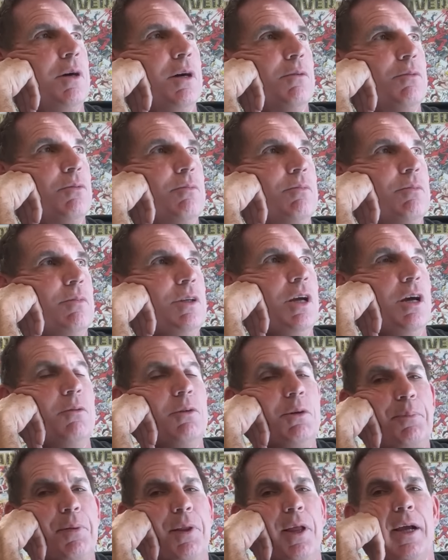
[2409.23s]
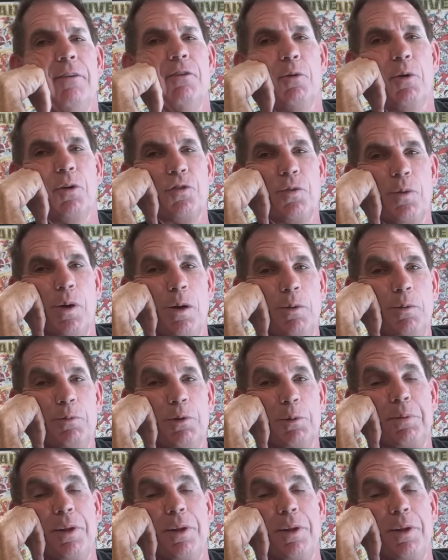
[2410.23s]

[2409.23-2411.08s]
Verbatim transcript: But, you know, we play every once in a while.